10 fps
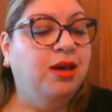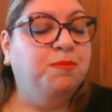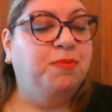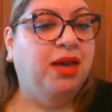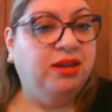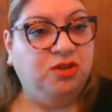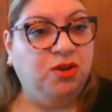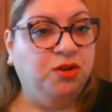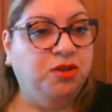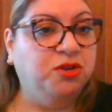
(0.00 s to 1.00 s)
based
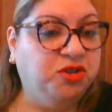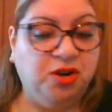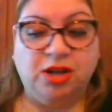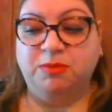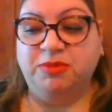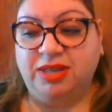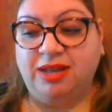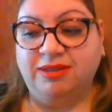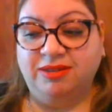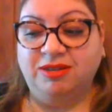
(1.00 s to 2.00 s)
on your
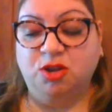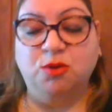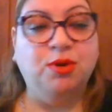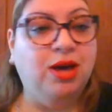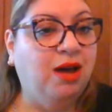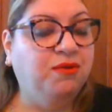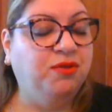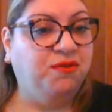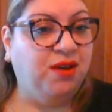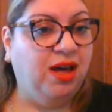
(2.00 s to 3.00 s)
circumstances, you have
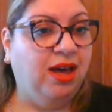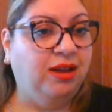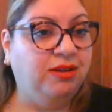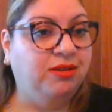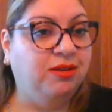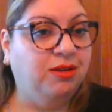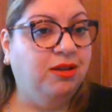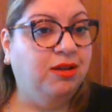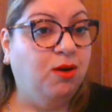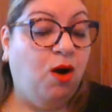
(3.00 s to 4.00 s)
to find
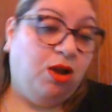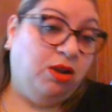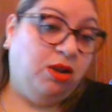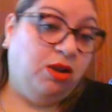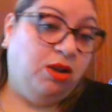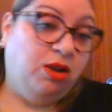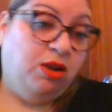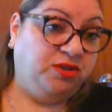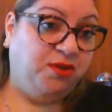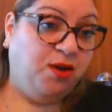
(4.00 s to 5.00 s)
all of the
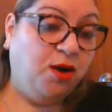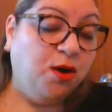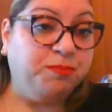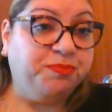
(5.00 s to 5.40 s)
comforts of home,